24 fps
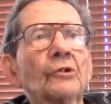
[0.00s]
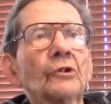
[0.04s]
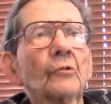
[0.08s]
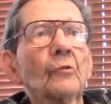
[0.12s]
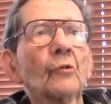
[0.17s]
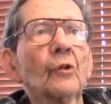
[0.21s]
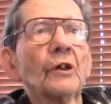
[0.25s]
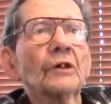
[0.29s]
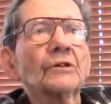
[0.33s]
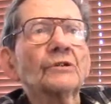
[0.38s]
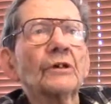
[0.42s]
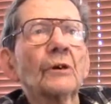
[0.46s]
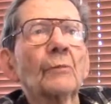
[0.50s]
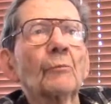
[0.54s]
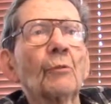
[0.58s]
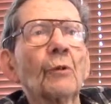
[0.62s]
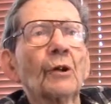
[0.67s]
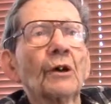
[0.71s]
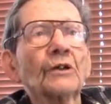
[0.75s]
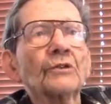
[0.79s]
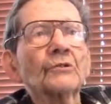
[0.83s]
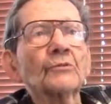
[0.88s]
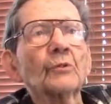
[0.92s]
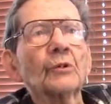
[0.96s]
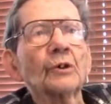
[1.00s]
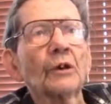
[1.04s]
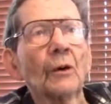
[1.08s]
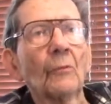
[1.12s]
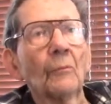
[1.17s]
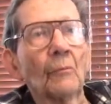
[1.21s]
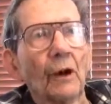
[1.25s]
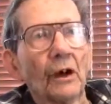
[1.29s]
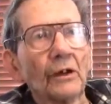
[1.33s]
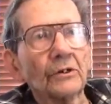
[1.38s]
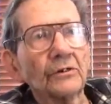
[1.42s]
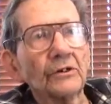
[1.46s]
we went someplace, we come
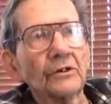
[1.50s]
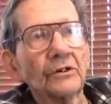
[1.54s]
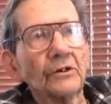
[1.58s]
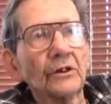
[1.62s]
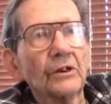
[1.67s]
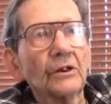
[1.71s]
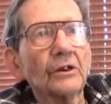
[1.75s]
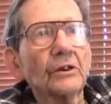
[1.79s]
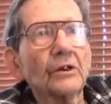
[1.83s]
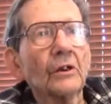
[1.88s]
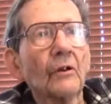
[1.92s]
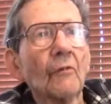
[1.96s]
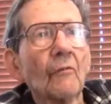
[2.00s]
back to Tinian.